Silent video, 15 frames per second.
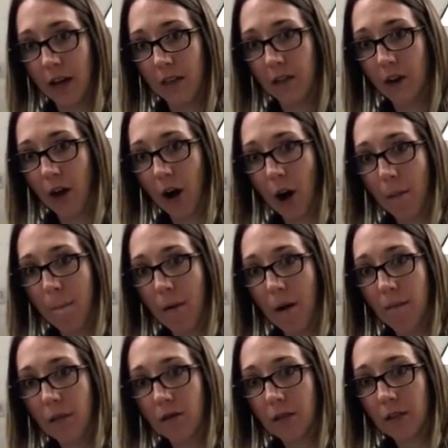there are
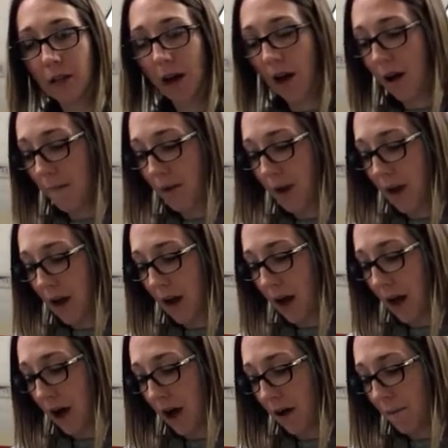bubbles coming
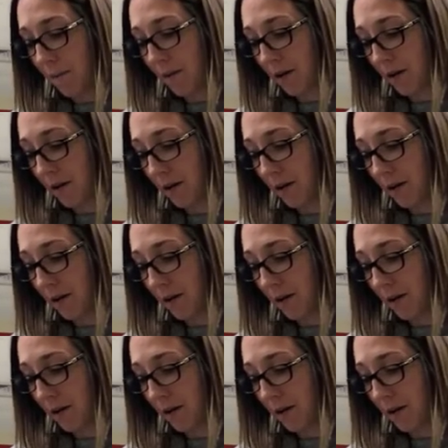up.